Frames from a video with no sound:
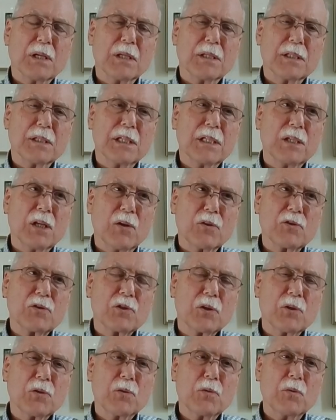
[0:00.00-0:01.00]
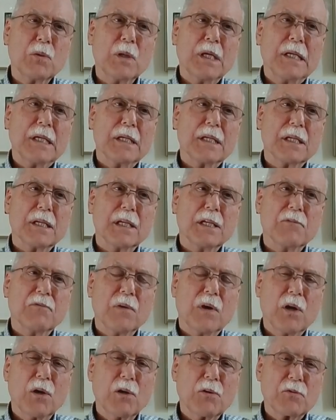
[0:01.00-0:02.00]
it also
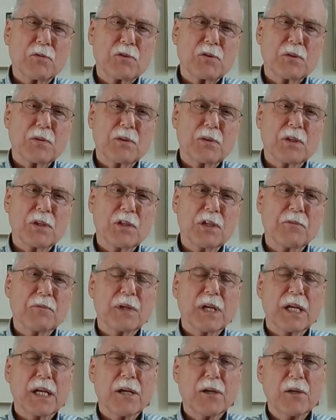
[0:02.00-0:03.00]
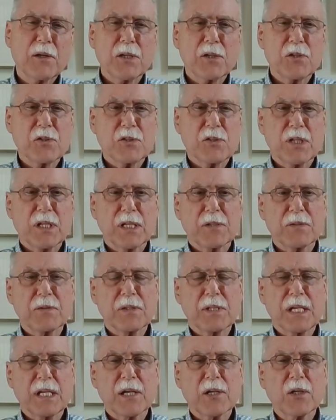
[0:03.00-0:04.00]
involves the different areas
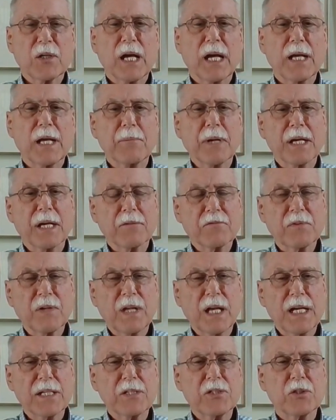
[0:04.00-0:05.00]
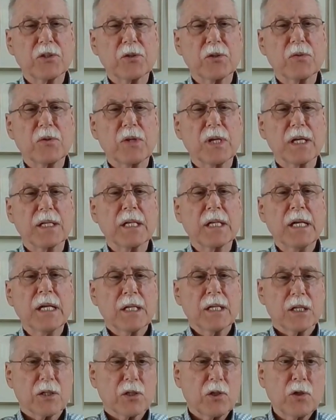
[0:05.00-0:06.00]
that the airline might fly to that
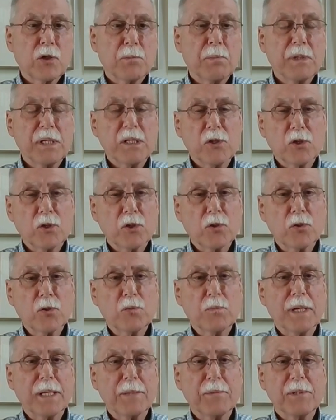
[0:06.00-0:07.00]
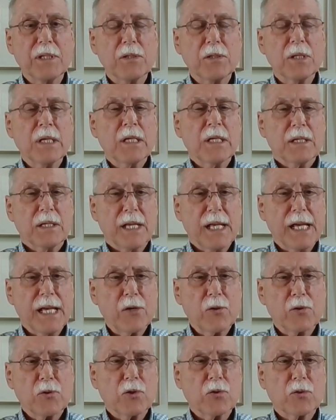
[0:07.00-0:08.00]
could be new. Maybe
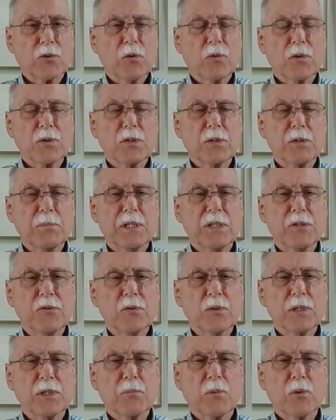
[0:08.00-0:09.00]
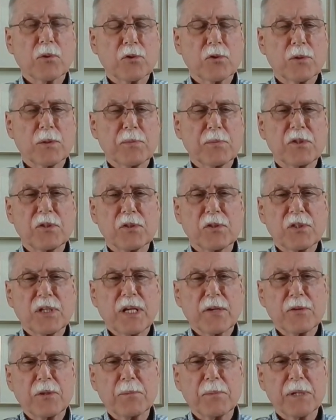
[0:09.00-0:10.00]
now you're going to be doing more trips to
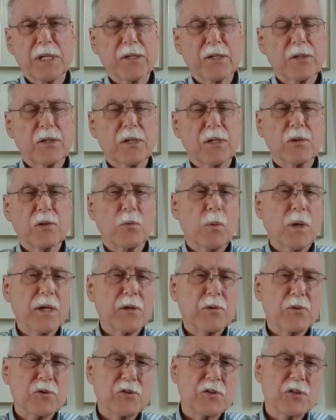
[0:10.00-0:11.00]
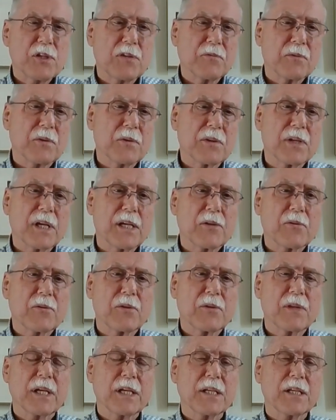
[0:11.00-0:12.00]
South America and the weather is different there
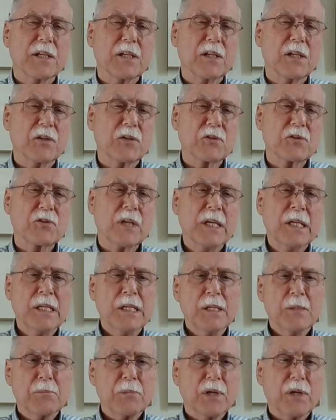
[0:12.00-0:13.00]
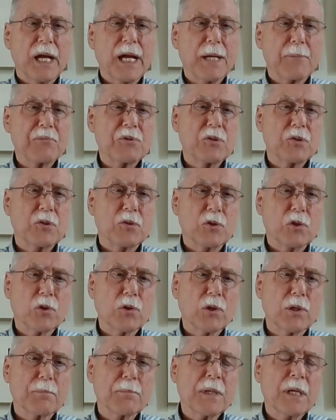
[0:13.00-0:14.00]
than it is perhaps to
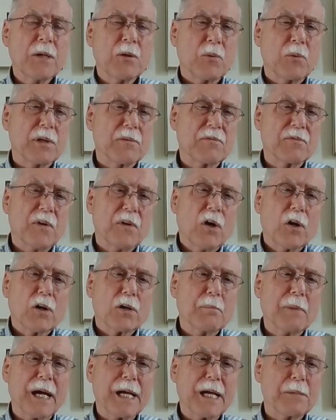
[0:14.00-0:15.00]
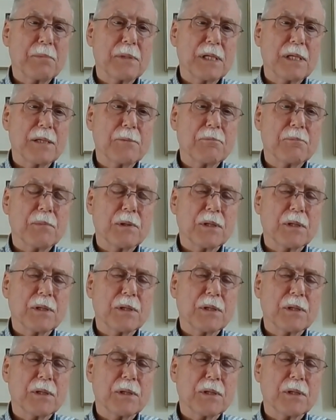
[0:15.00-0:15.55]
Europe, where fog might be